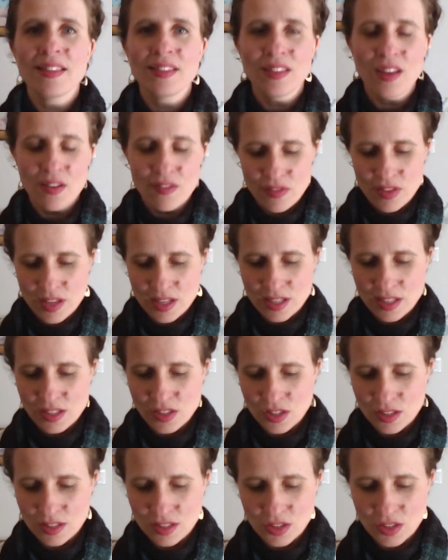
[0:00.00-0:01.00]
love
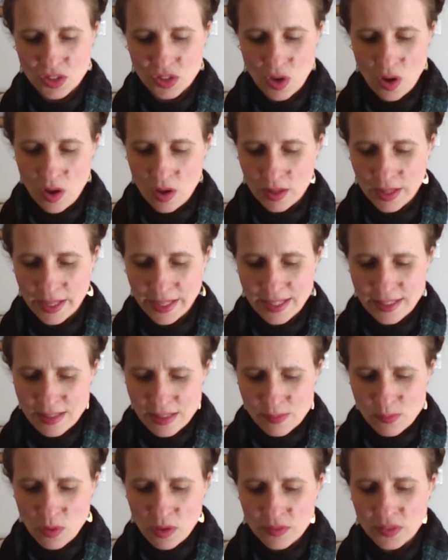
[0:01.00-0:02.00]
this shawl. I guess
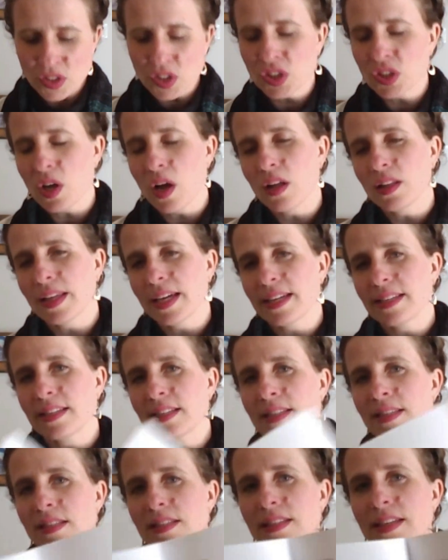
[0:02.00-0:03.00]
it's more of a
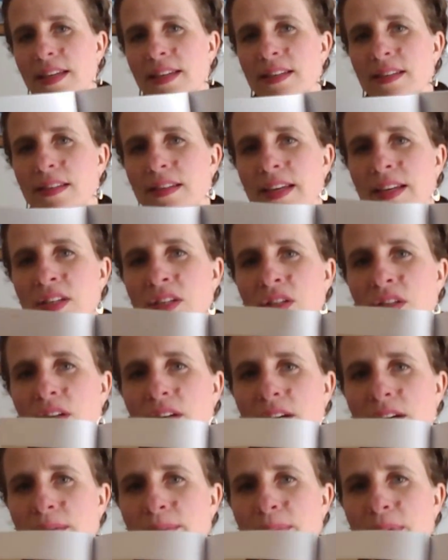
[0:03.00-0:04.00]
shawlette. It
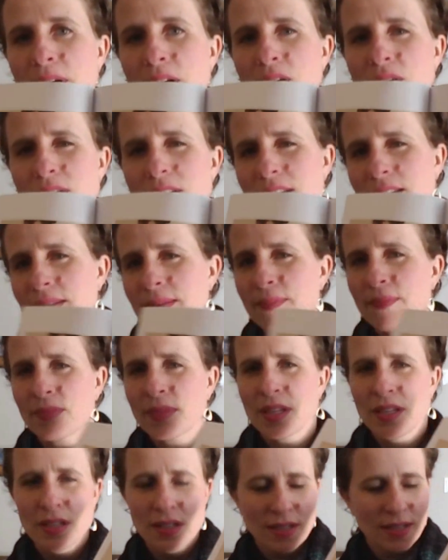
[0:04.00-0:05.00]
took about
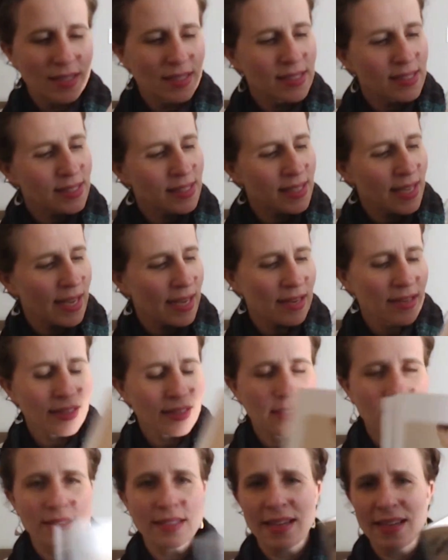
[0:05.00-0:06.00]
a skein
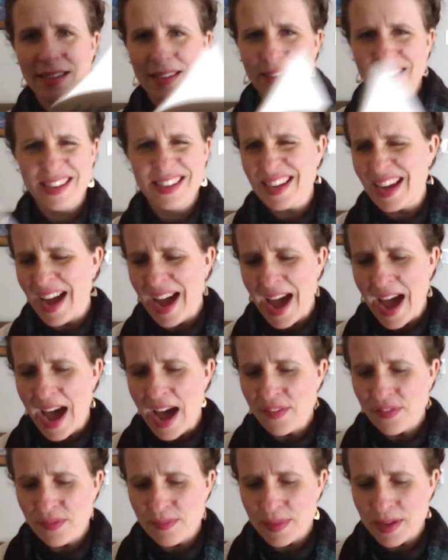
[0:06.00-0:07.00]
and a
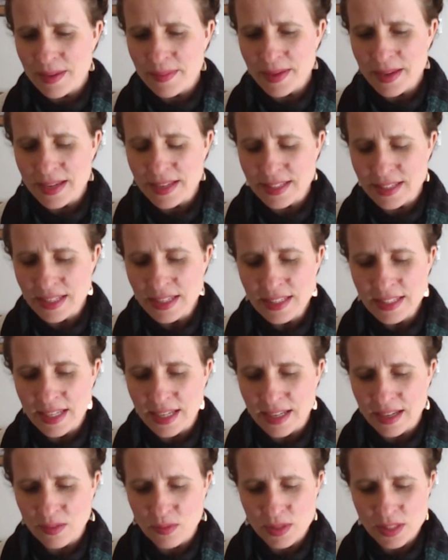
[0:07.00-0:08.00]
half, maybe.
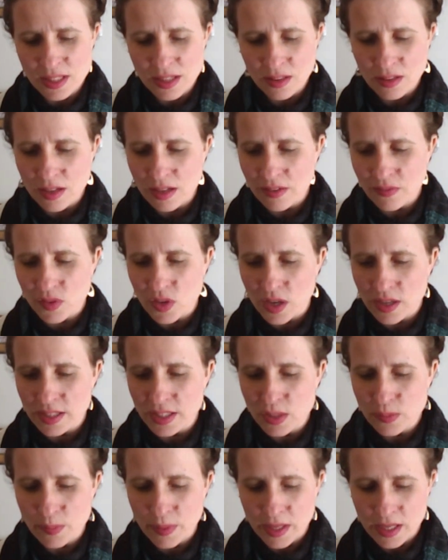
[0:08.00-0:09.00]
It wasn't a lot of
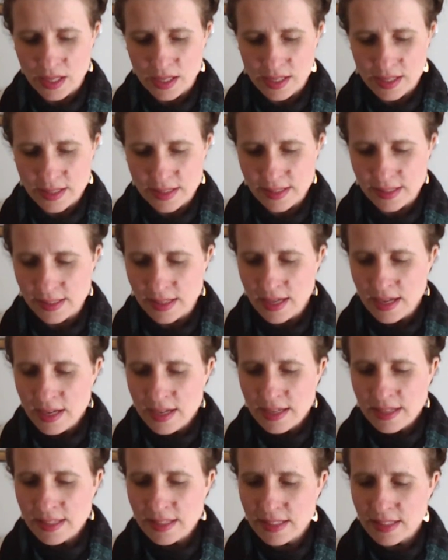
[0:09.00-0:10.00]
yardage, but it is
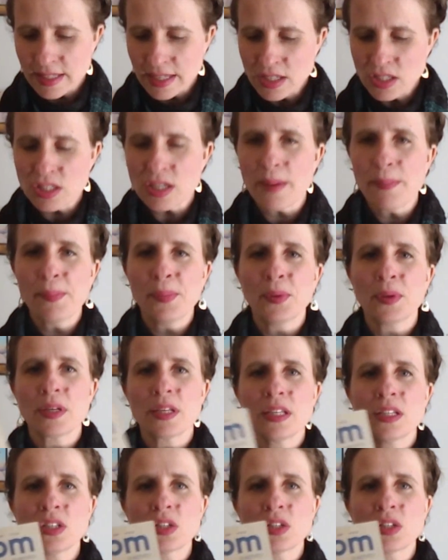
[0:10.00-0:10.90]
such a pretty